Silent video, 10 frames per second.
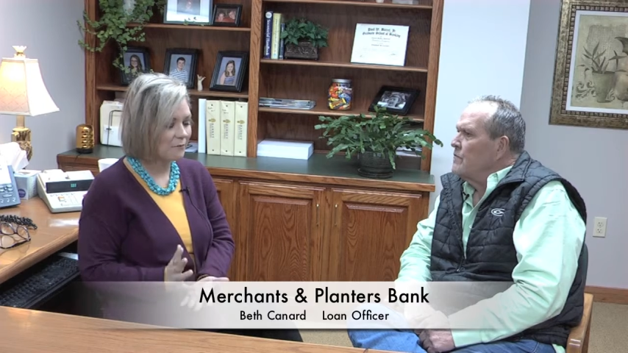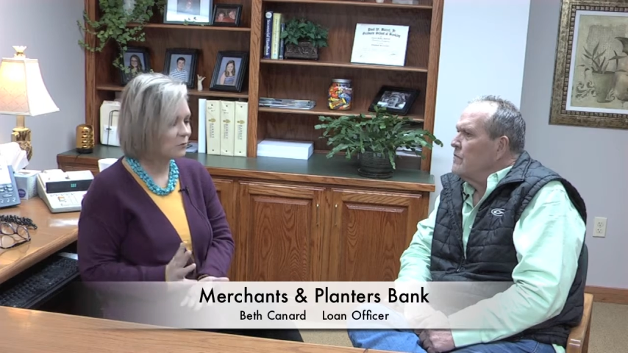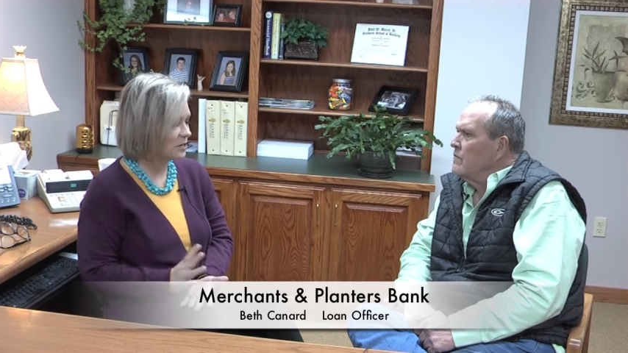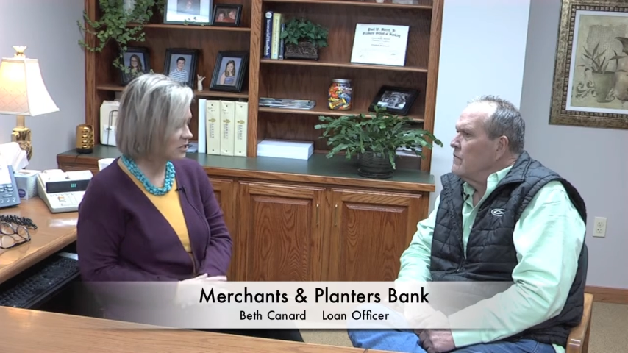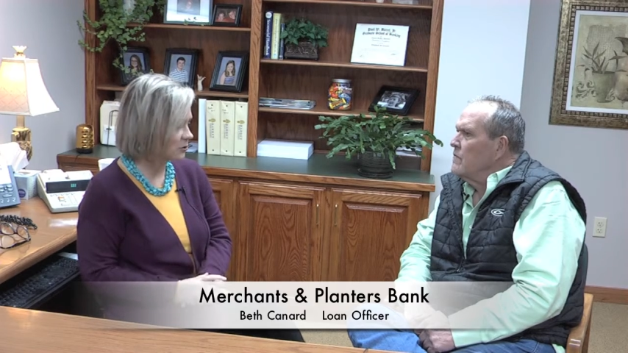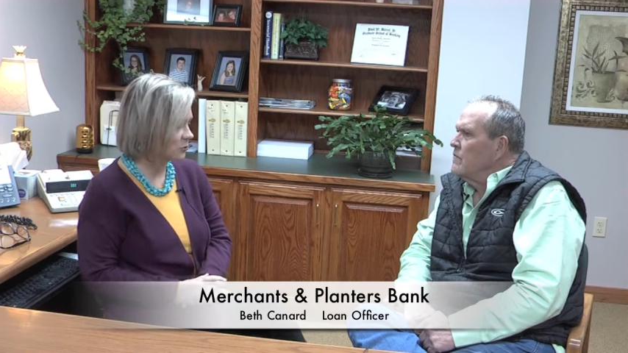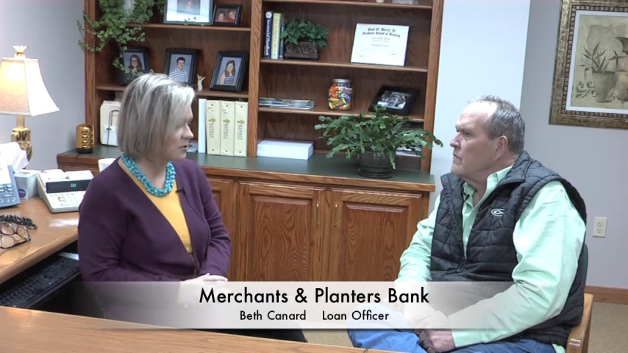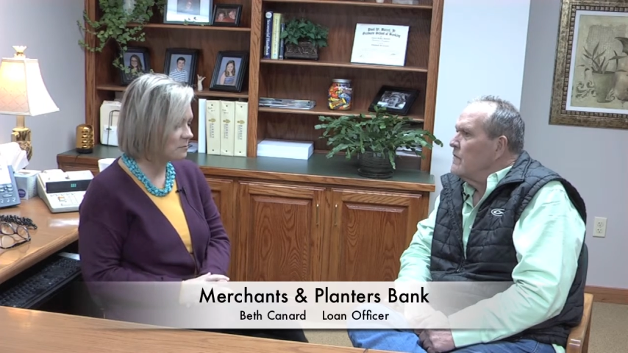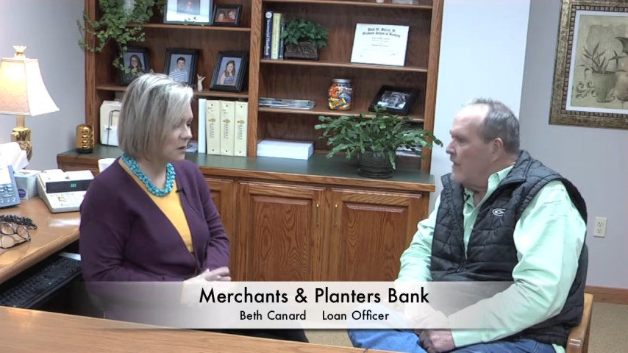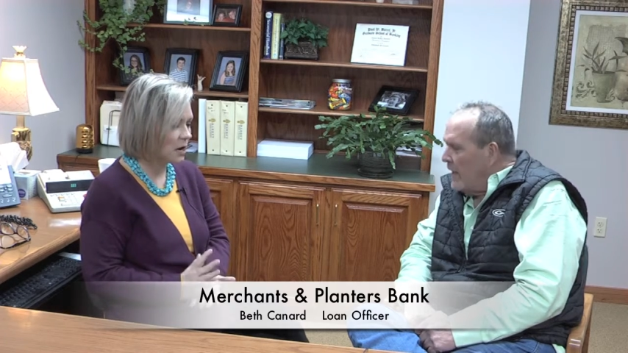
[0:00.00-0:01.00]
Speaker 1: we have three
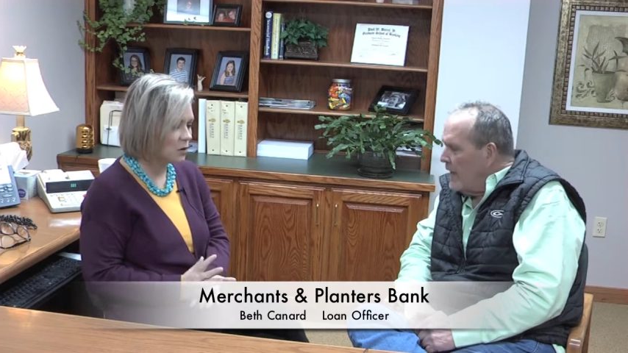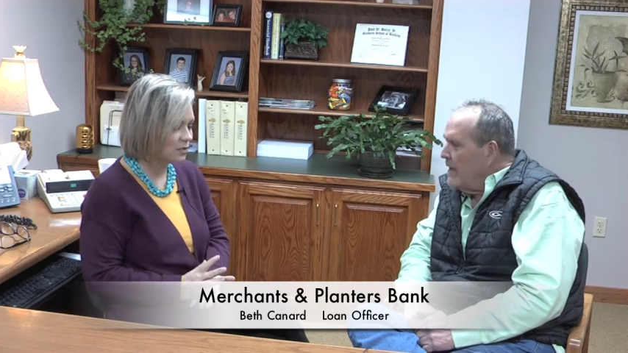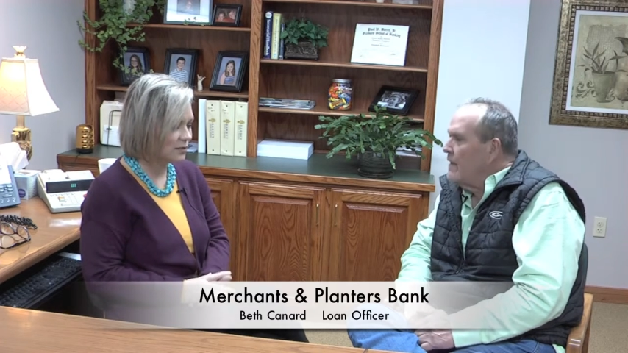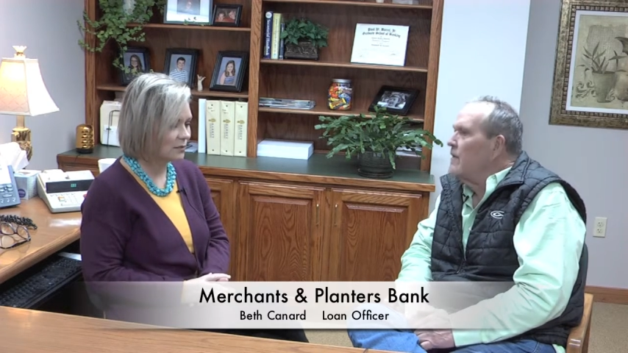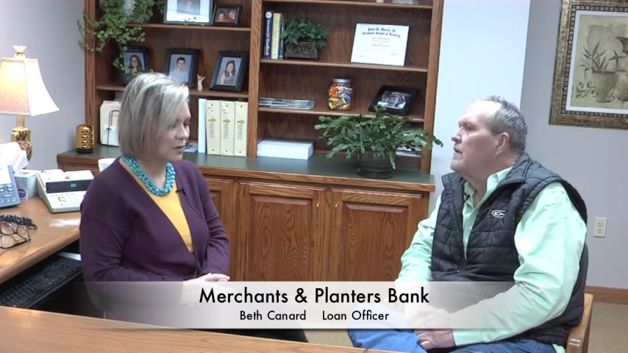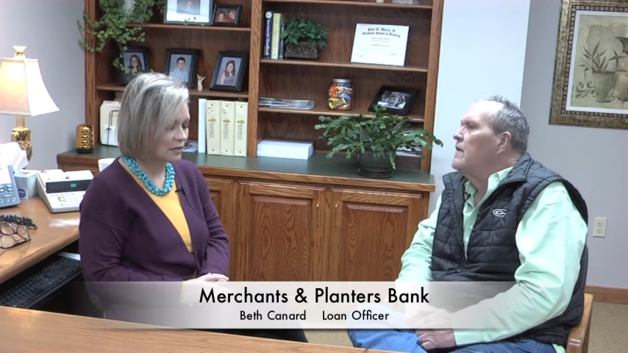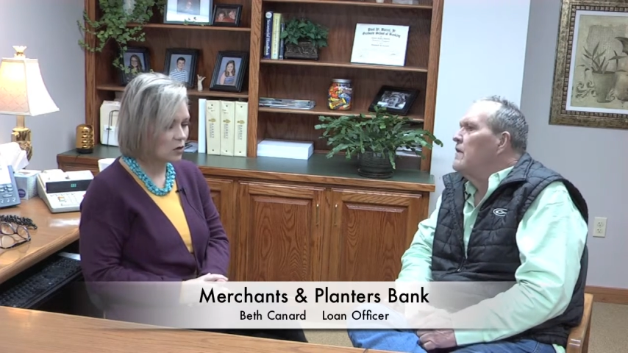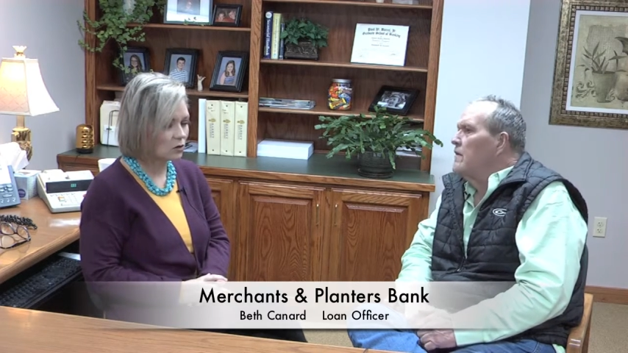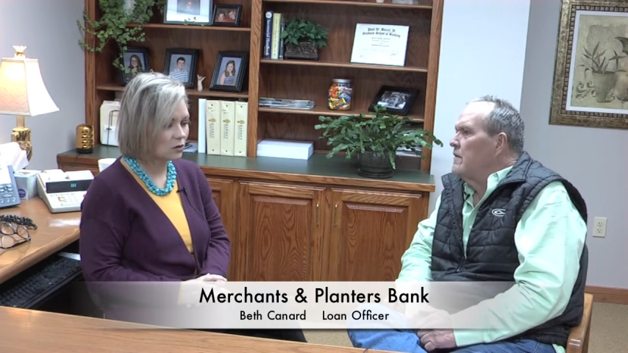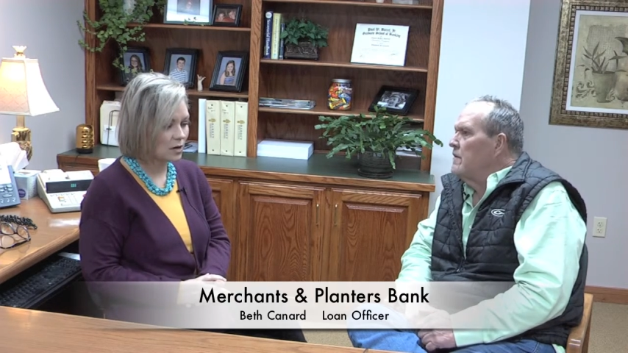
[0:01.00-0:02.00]
children. My okay. oldest, my
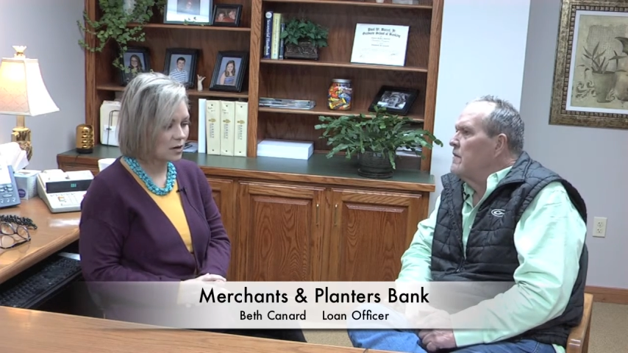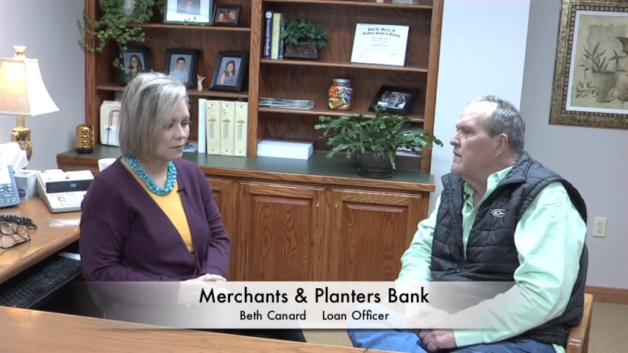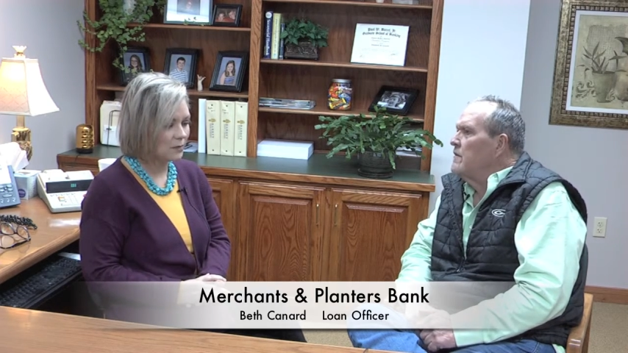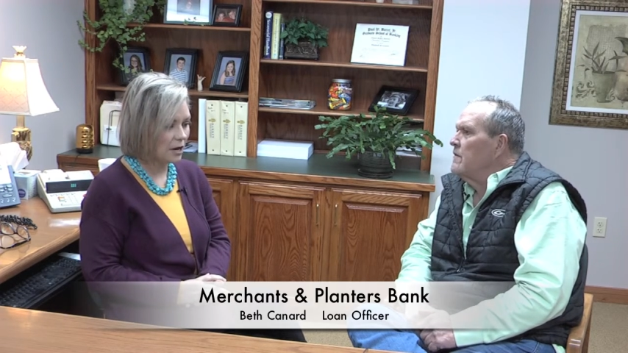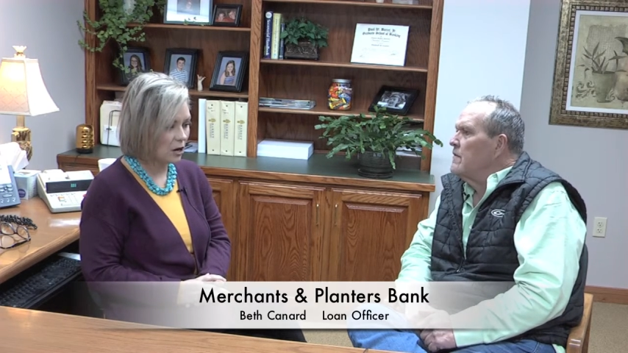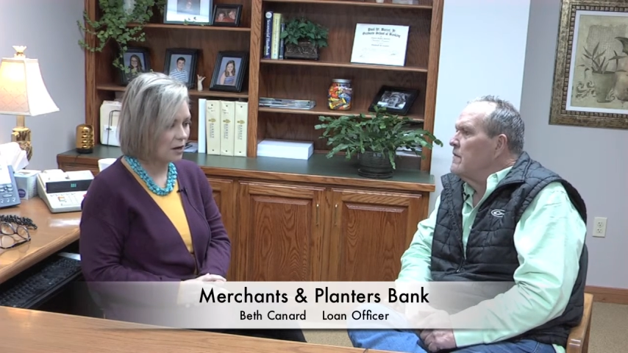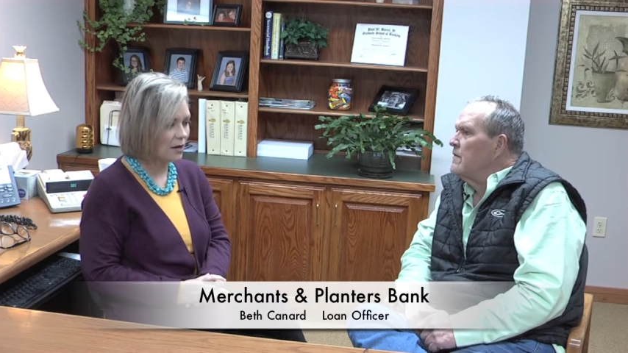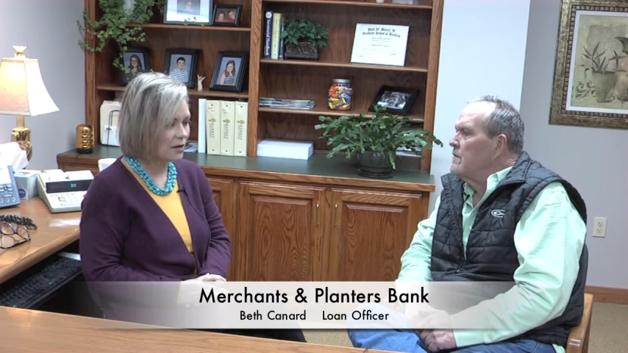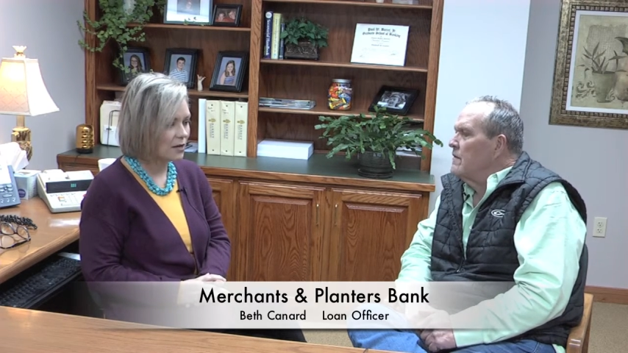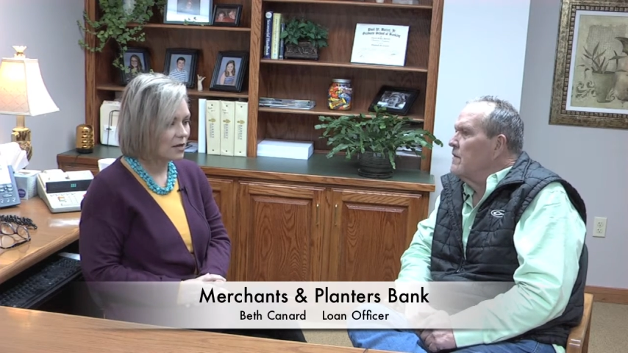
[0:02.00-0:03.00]
daughter um,
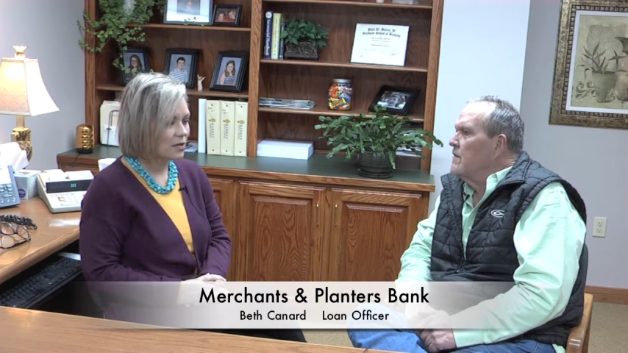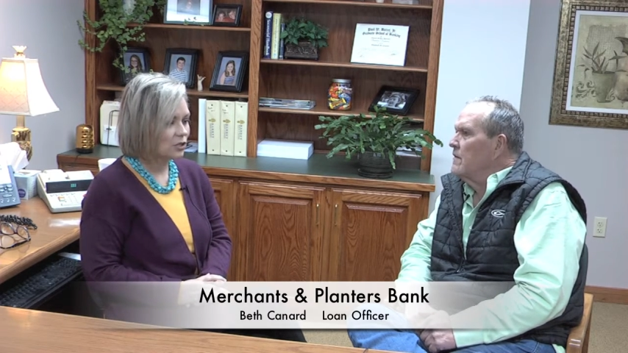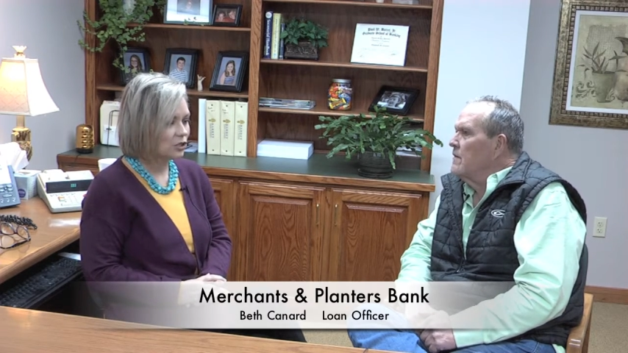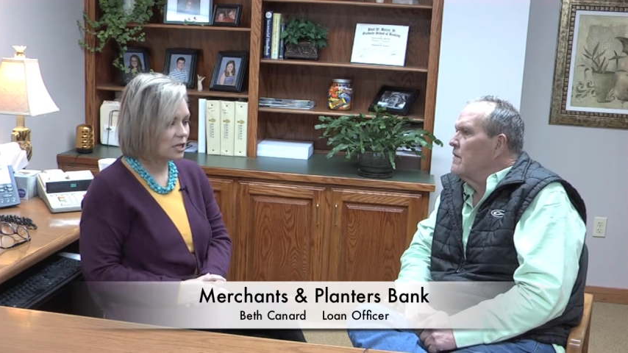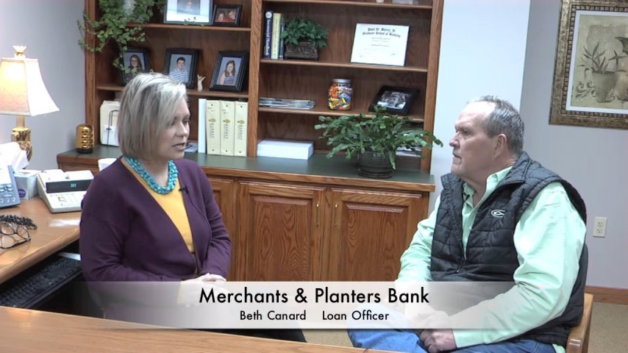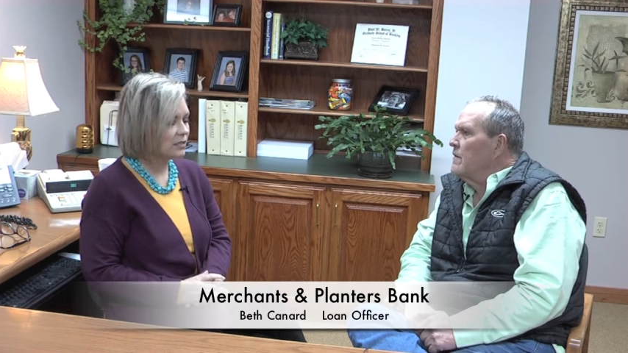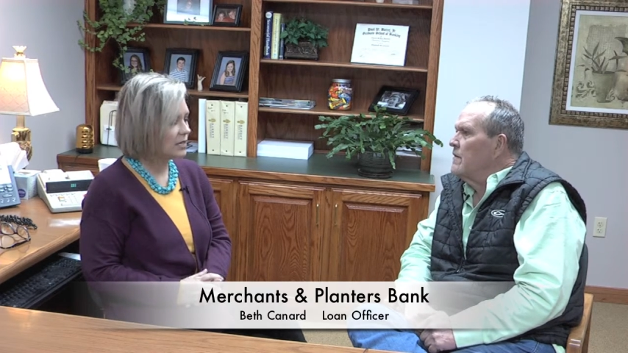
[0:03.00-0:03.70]
Erica, she